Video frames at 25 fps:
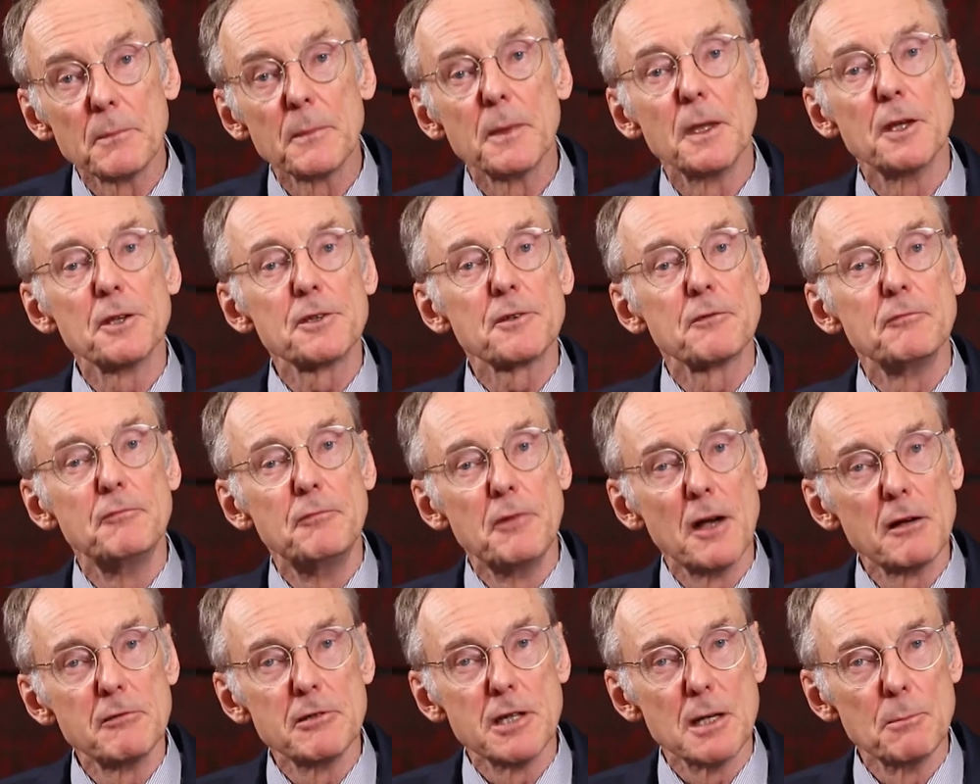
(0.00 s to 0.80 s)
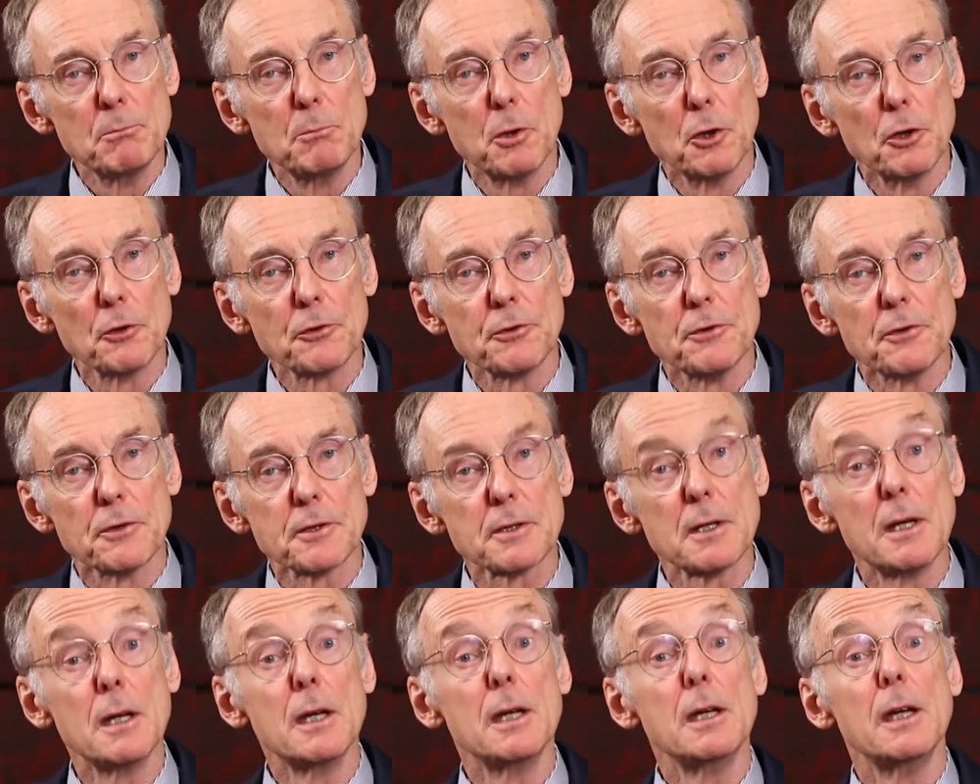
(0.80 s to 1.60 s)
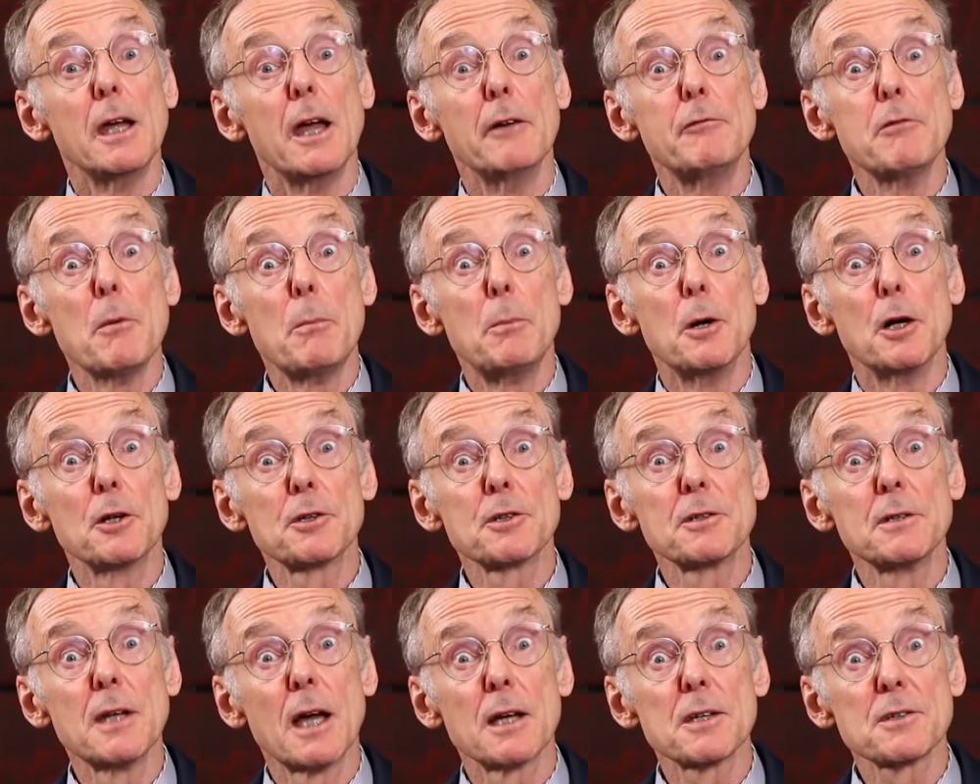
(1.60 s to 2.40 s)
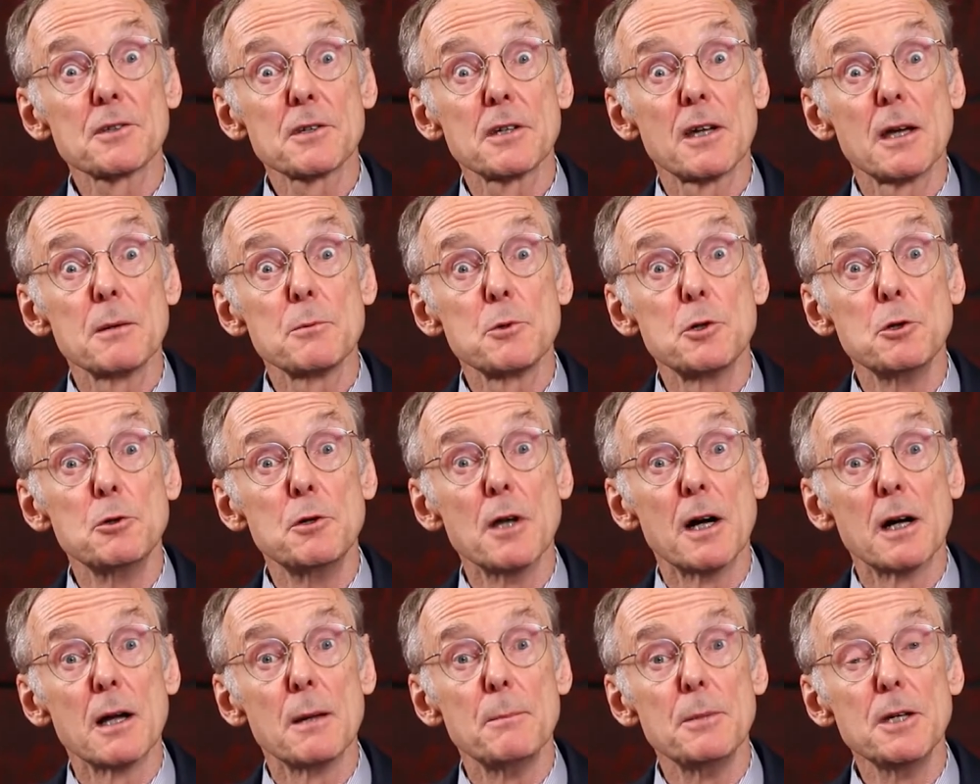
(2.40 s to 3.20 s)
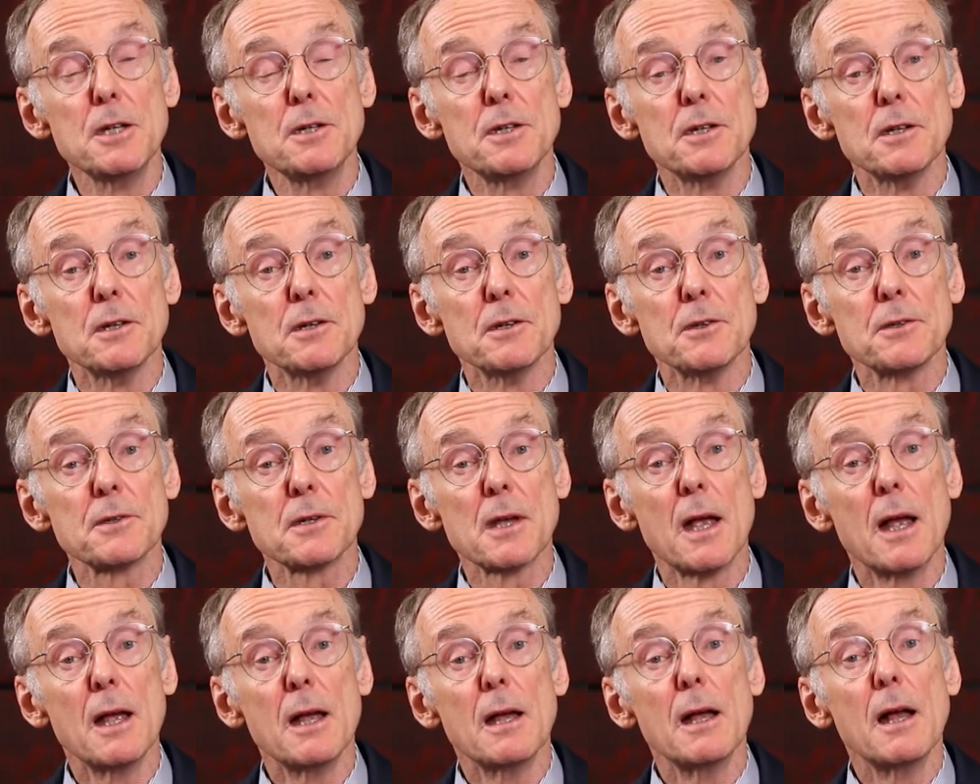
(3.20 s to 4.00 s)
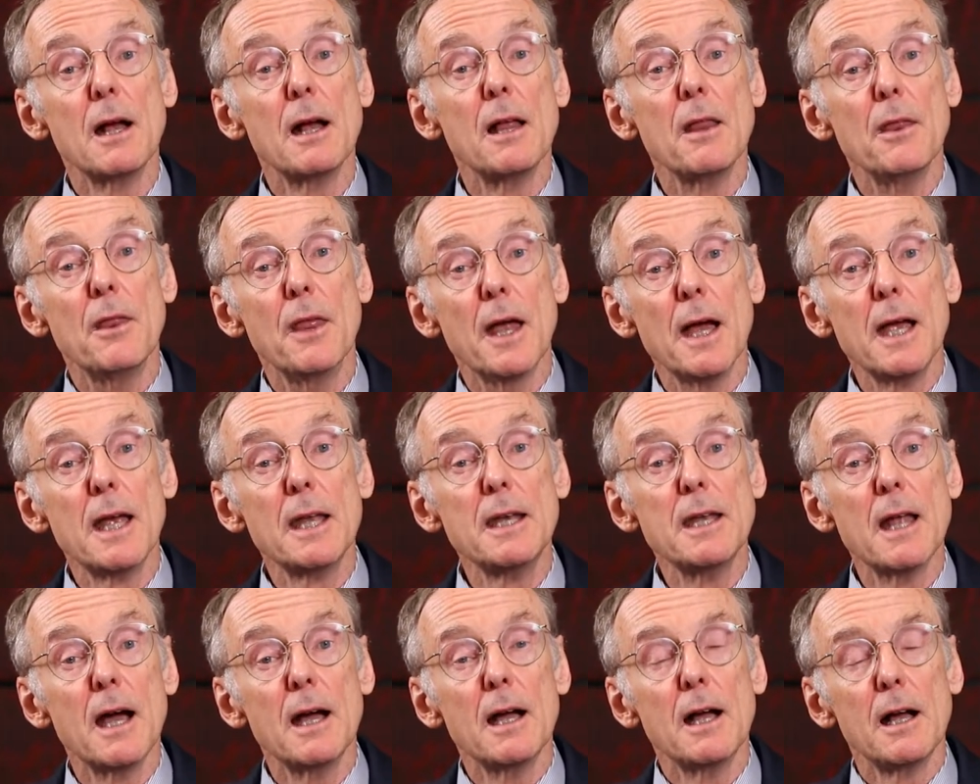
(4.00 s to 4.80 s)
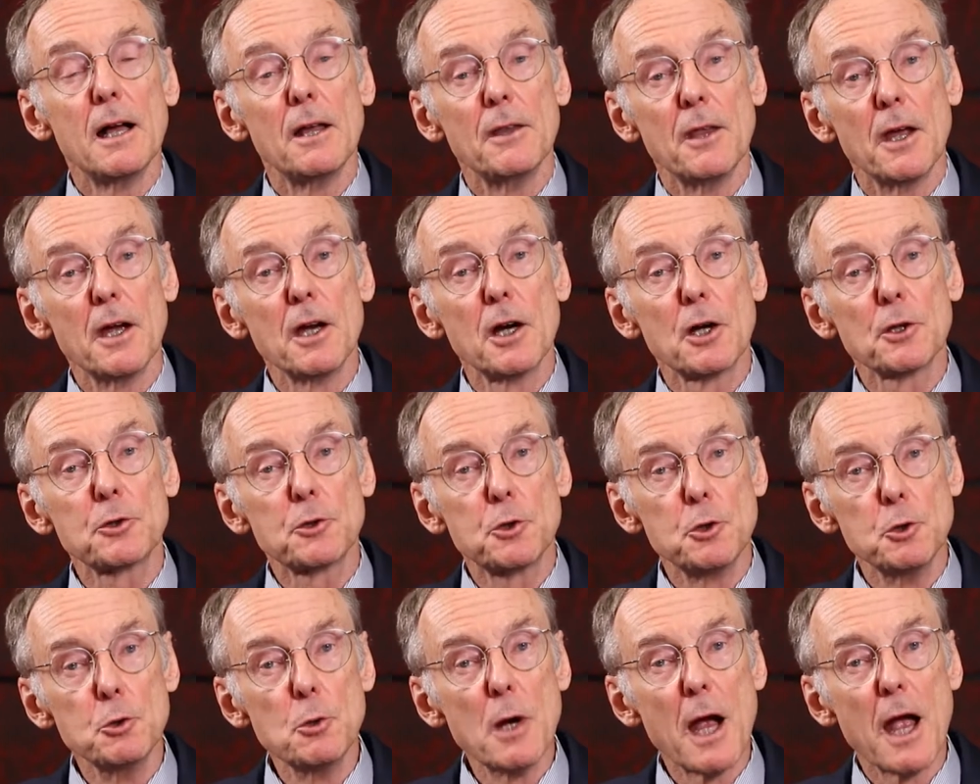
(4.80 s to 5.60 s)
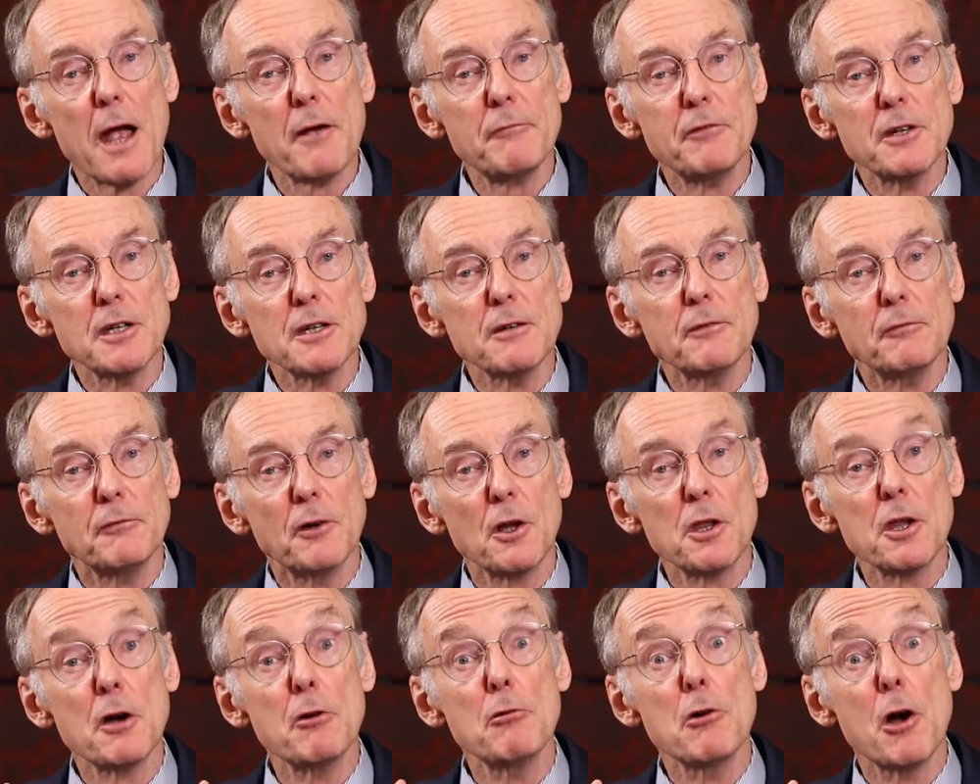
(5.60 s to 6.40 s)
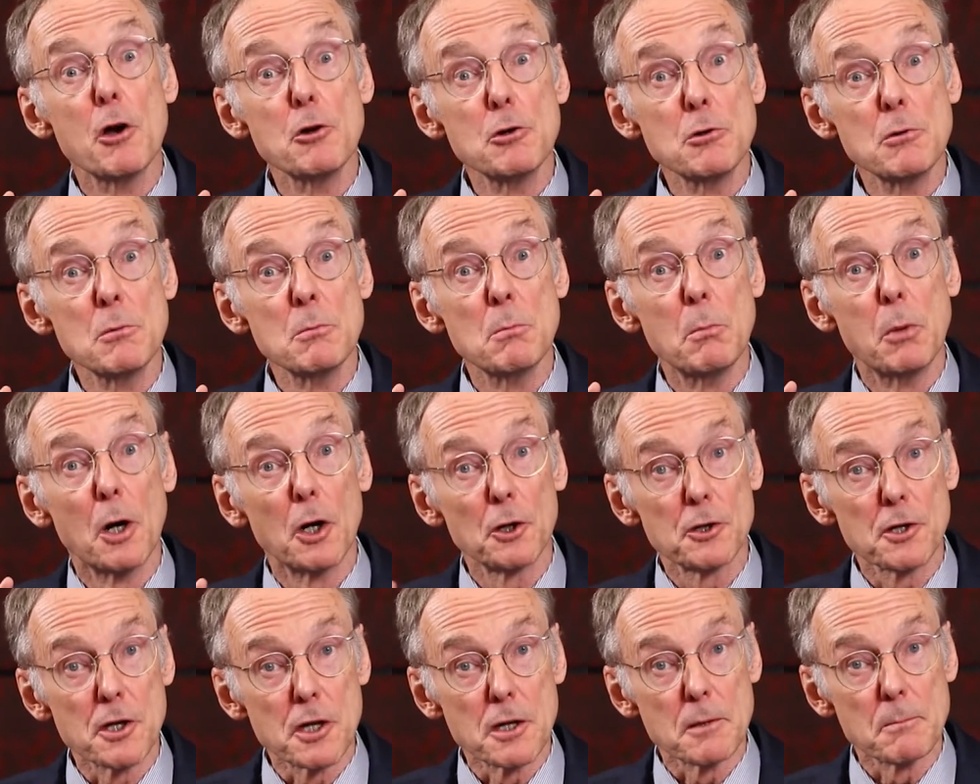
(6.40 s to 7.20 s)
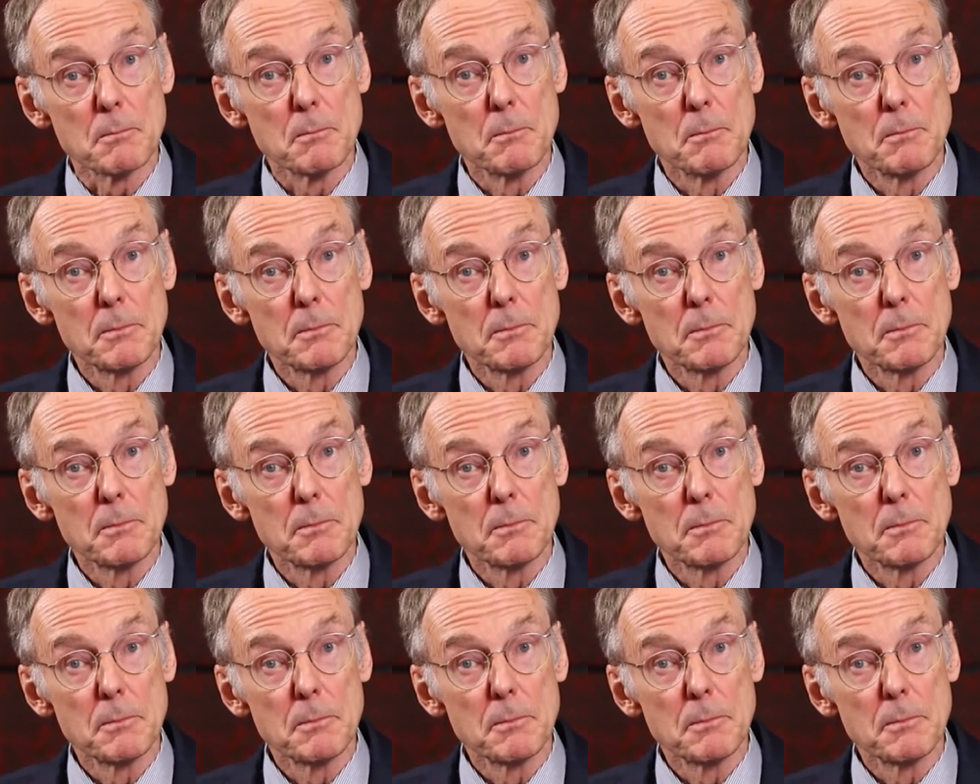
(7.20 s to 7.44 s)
that's very important. If a person has type 2 diabetes, then they are too heavy for their own body.